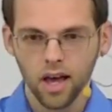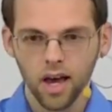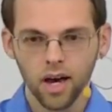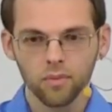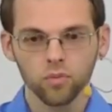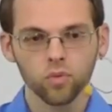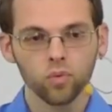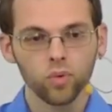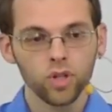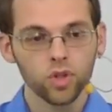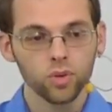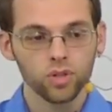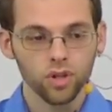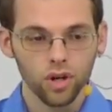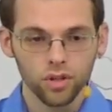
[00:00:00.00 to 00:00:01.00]
um, which
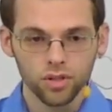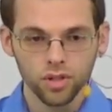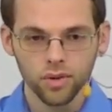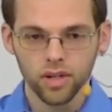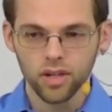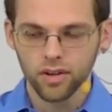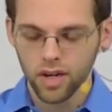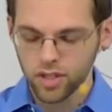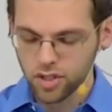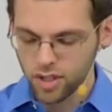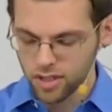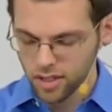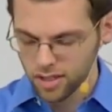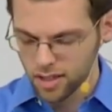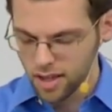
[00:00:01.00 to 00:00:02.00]
was also in Christ
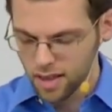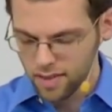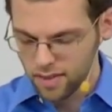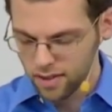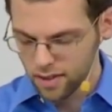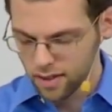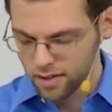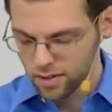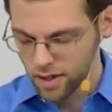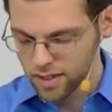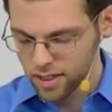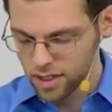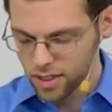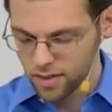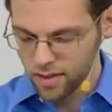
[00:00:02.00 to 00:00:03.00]
Jesus. The
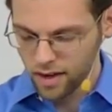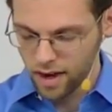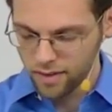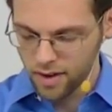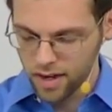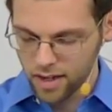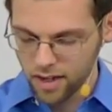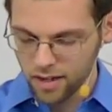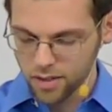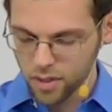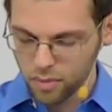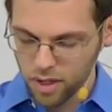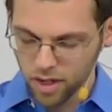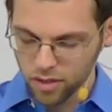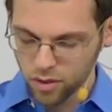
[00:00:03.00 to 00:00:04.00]
translation that I read here is a
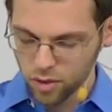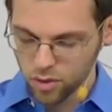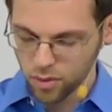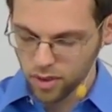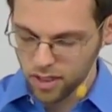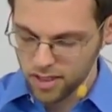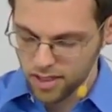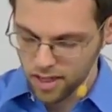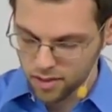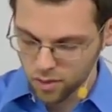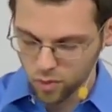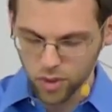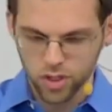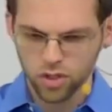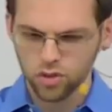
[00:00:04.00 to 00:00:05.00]
bit unusual. It says,
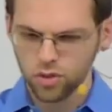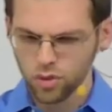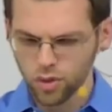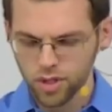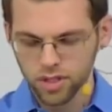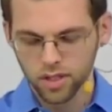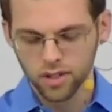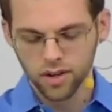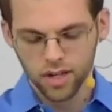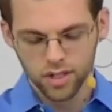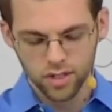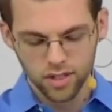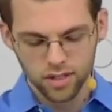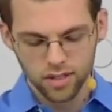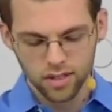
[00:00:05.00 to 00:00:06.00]
Which is yours in Christ
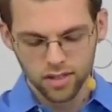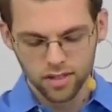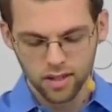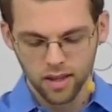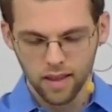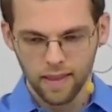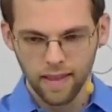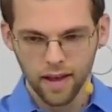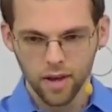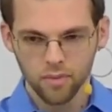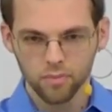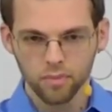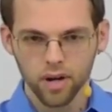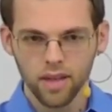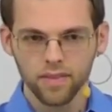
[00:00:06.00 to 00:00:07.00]
Jesus.
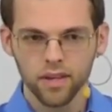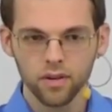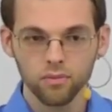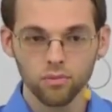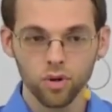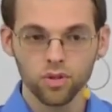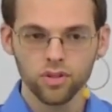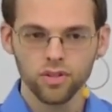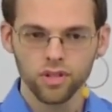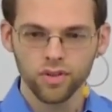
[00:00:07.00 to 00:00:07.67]
Um, but I think most of the